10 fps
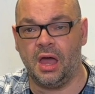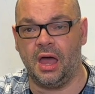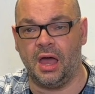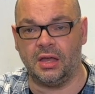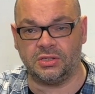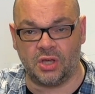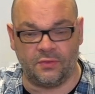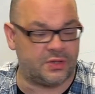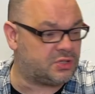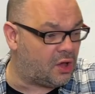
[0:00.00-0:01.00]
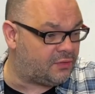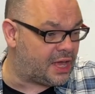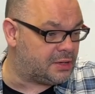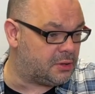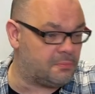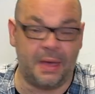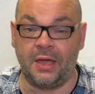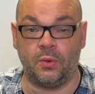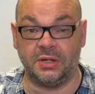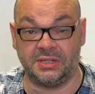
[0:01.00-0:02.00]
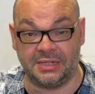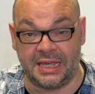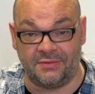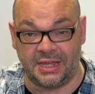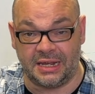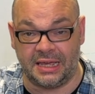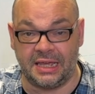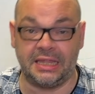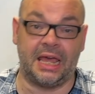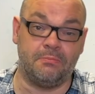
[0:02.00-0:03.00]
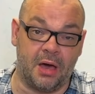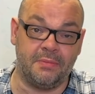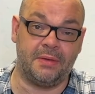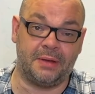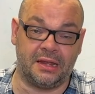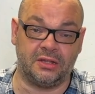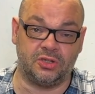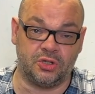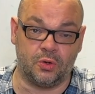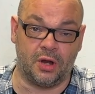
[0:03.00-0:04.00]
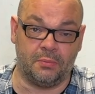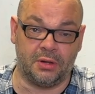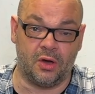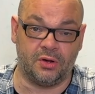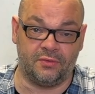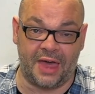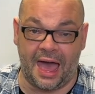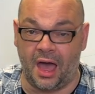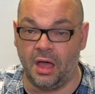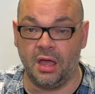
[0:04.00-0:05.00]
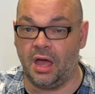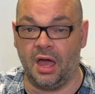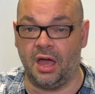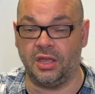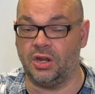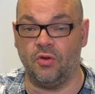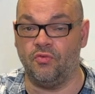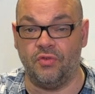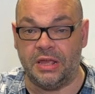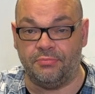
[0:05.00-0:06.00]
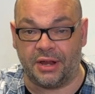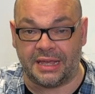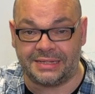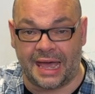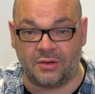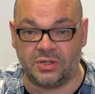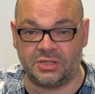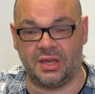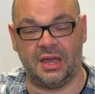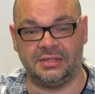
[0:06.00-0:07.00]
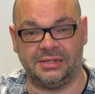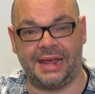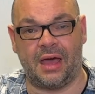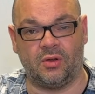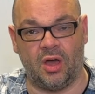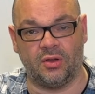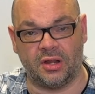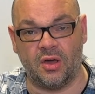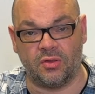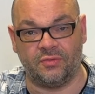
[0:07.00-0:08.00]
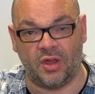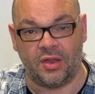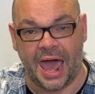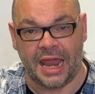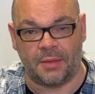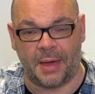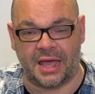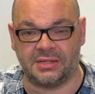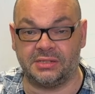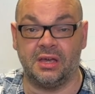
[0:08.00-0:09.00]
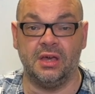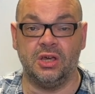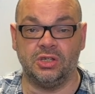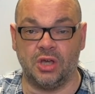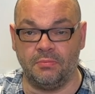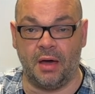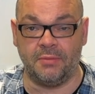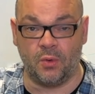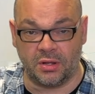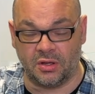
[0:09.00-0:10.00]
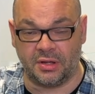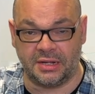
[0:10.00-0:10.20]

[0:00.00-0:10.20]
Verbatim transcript: Uh, so if it's not available on Penguin as a DVD, they might be planning to do an upload of that. Uh, you know, re-bring it out as a as a download. I know they've done that in the past, so it might be worth looking